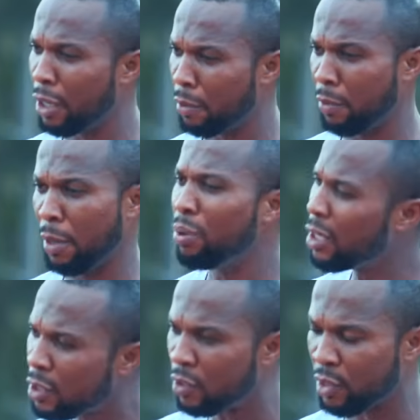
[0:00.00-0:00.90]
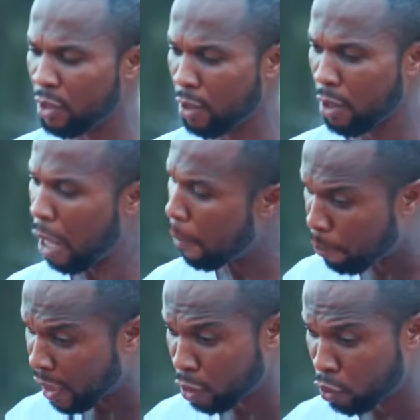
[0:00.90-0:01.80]
Adama. Please, I'm
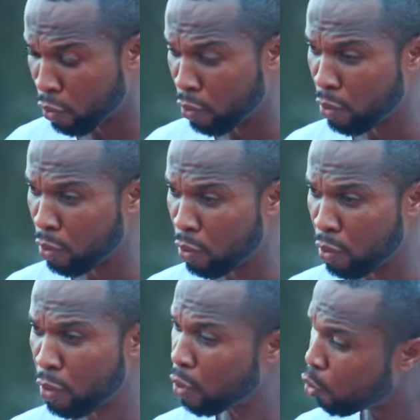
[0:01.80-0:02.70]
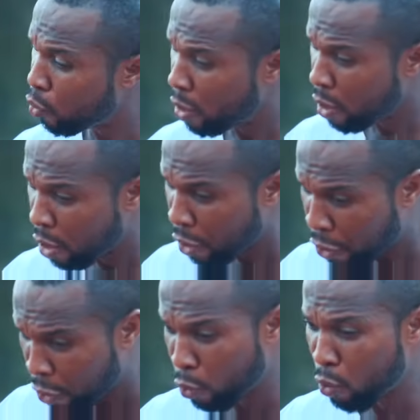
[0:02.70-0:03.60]
begging you.
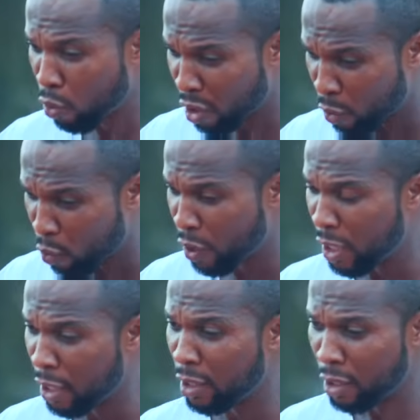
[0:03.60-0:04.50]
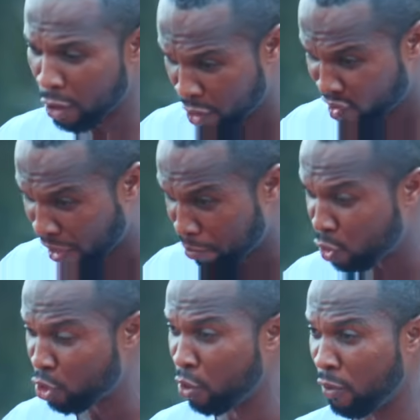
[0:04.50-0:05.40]
Throw away this
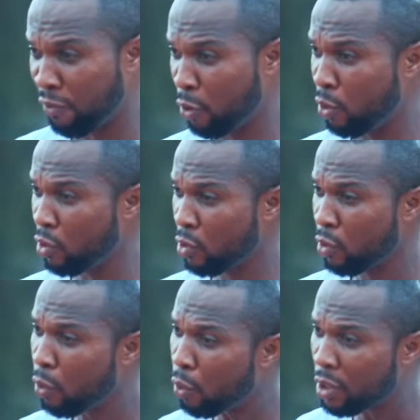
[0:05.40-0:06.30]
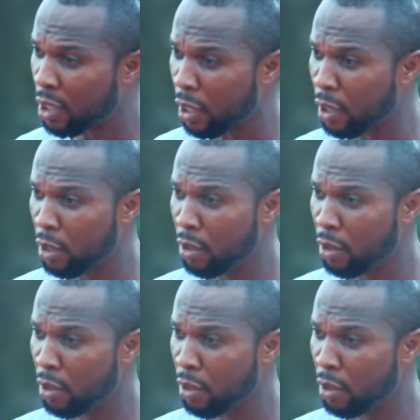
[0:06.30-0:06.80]
ambition of yours, okay?